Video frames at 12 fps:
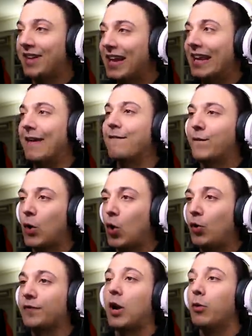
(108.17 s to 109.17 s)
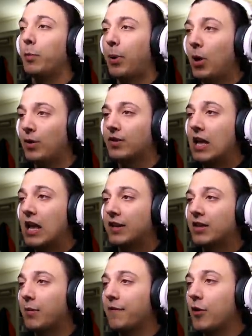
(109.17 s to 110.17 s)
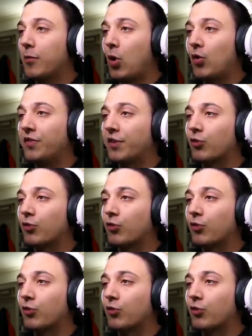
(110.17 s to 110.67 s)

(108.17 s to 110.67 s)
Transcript: getting involved. I will put some of them on